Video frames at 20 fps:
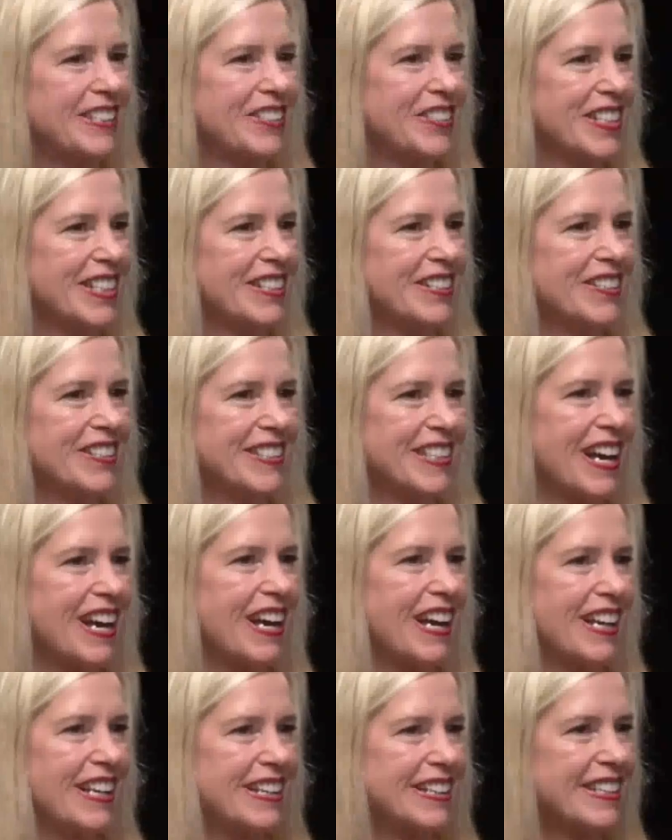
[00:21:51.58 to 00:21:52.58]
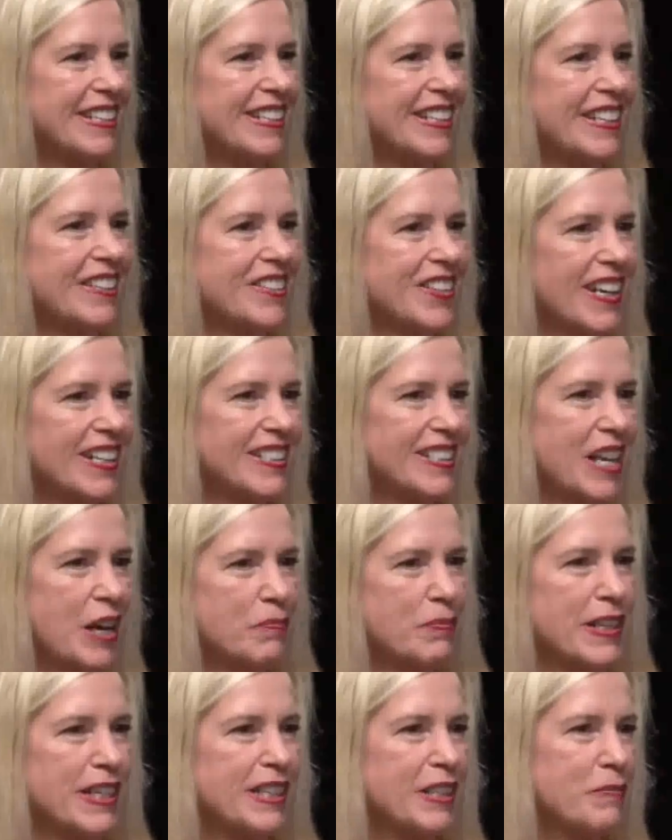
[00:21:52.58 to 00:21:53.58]
on either side in either
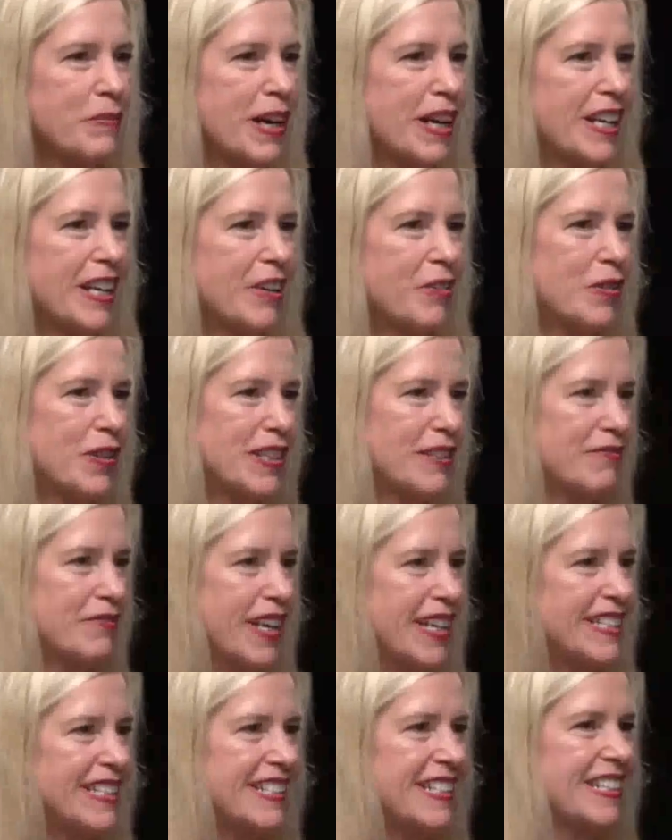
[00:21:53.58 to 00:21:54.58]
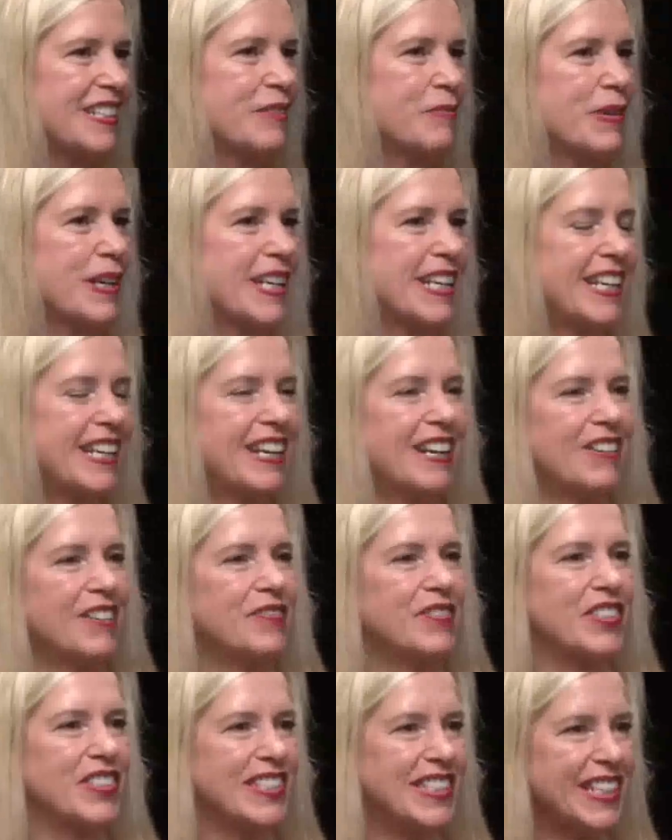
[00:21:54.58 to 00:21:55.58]
accepting the money or investing the money?
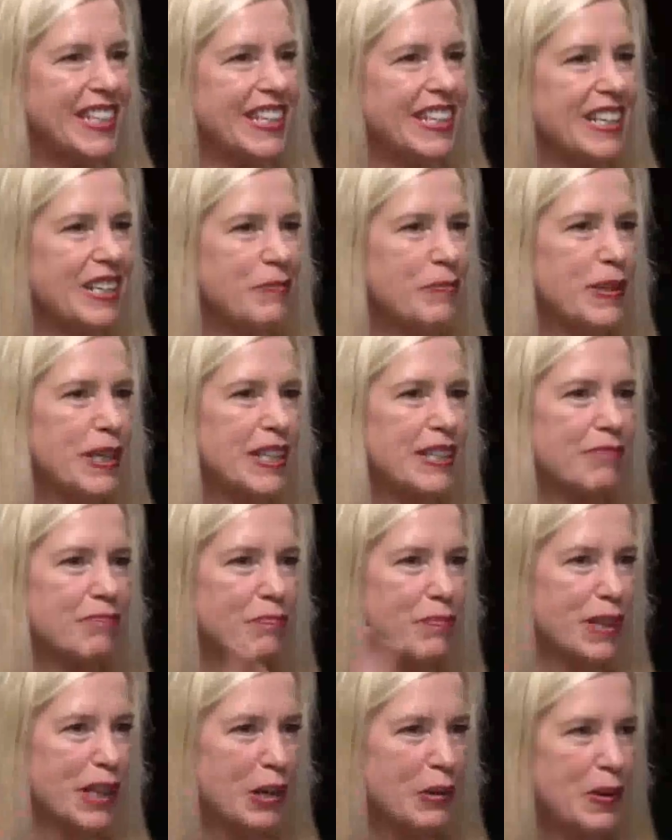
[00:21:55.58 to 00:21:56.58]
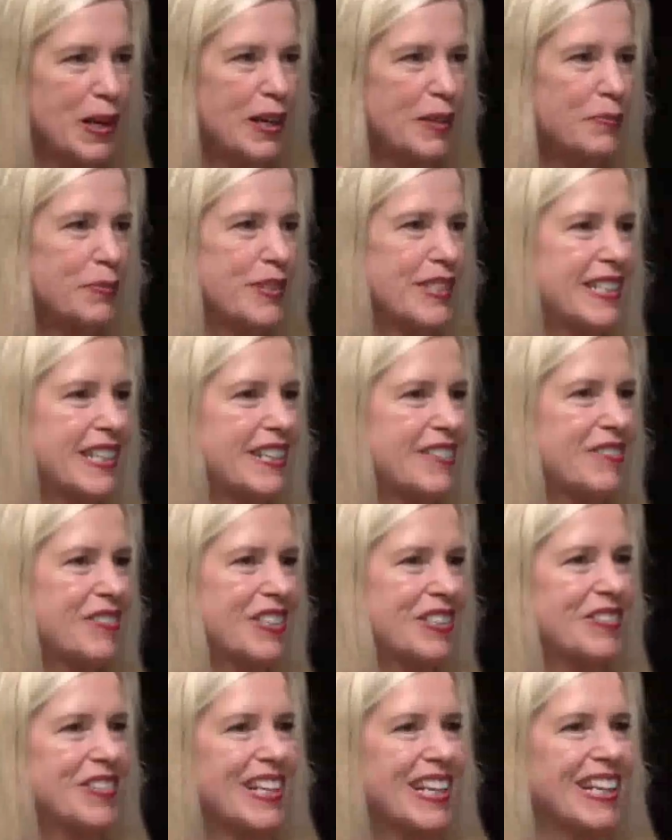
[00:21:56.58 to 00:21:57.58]
Have you seen any big blow-ups that
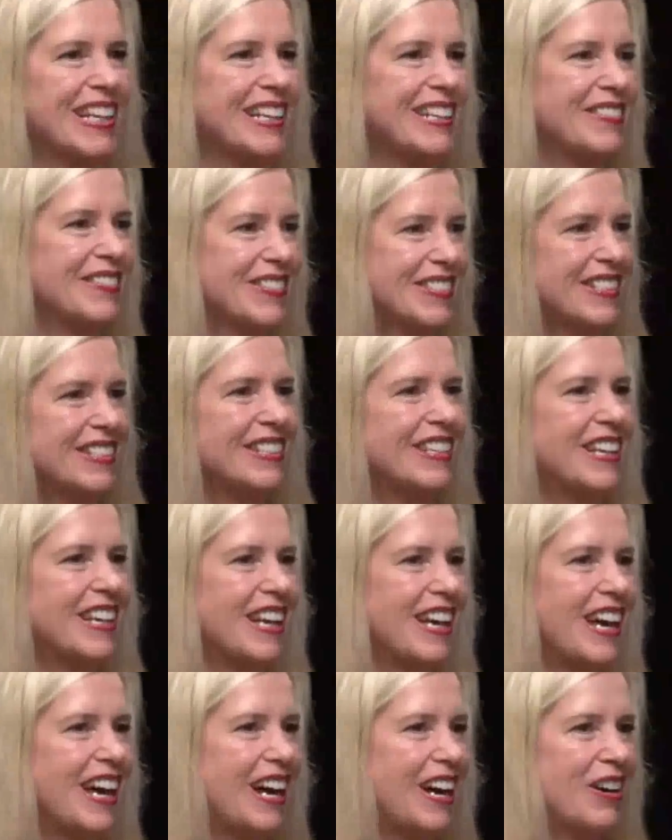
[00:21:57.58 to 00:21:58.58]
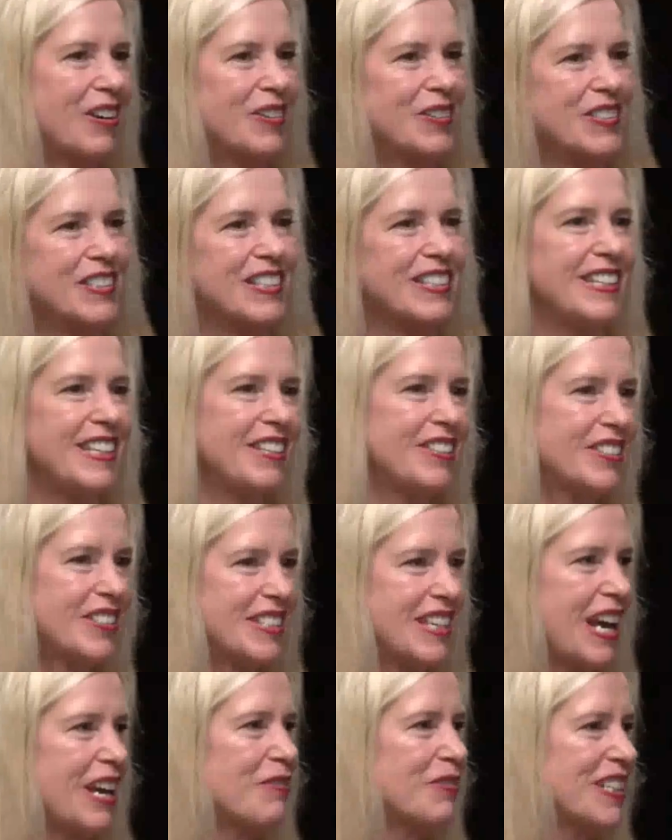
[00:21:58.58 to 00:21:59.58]
were really, either
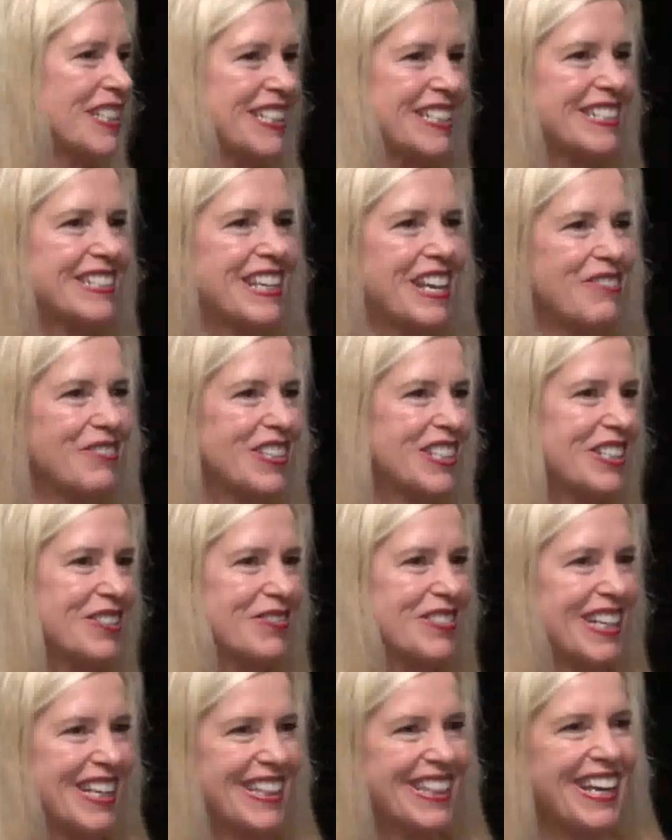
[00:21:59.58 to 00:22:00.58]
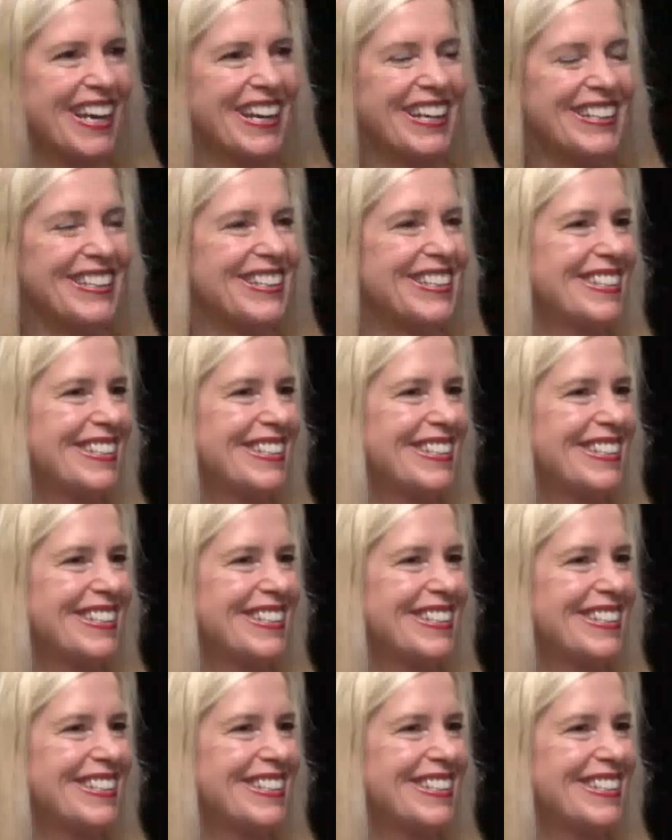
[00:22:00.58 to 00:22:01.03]
side wishes they wouldn't have done that?